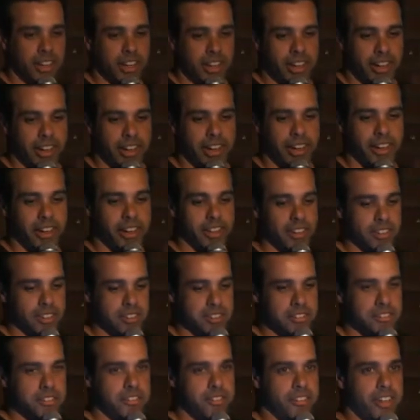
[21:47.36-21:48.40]

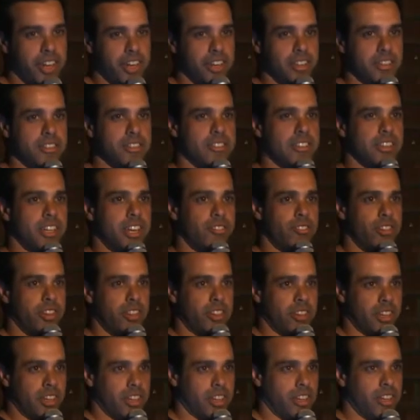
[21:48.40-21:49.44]
and they can see
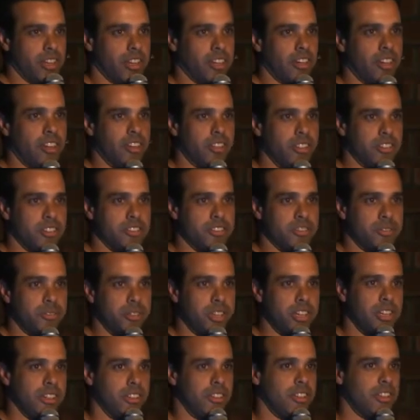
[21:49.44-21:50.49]
everything on the
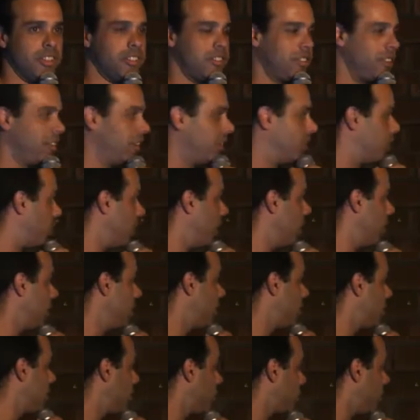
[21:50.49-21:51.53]
screen that says, well,
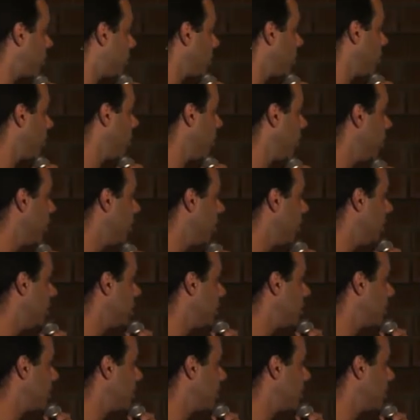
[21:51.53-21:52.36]
this is what's going on.